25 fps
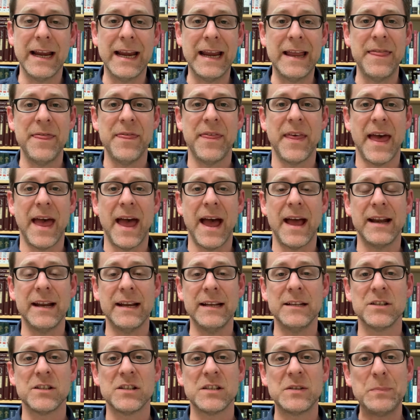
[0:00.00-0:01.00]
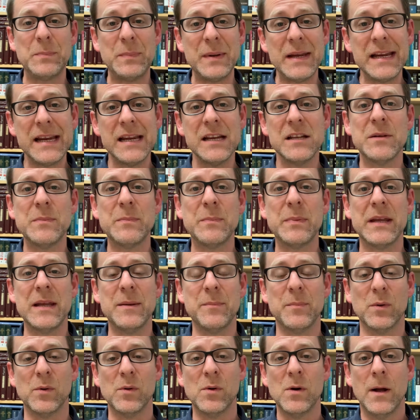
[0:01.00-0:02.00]
in that it's speaking to
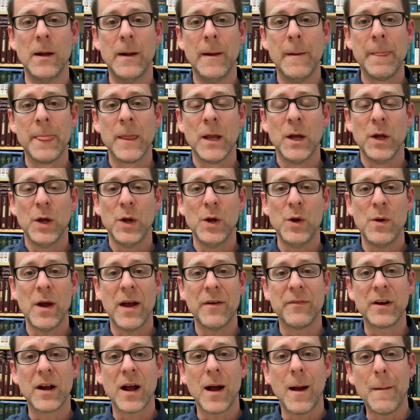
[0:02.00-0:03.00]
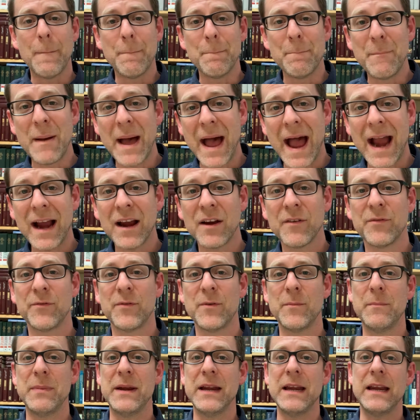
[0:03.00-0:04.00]
people who have come back
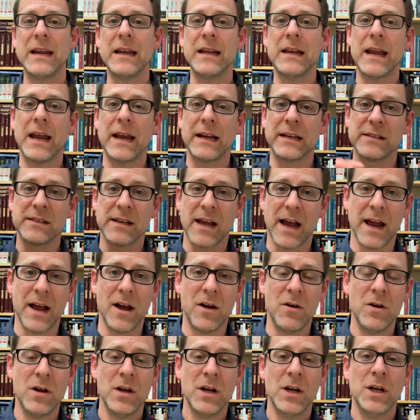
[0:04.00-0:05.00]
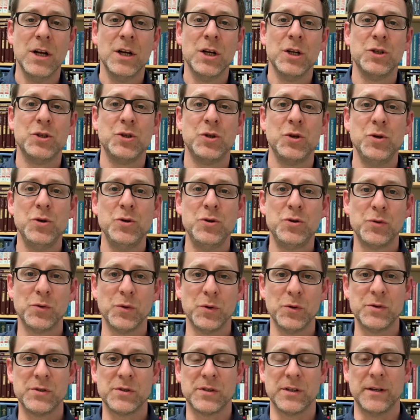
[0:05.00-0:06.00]
from being in exile to
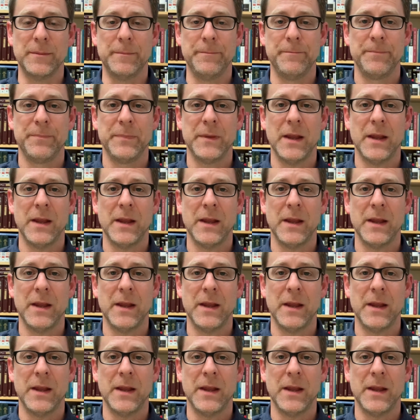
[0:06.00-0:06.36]
Jerusalem.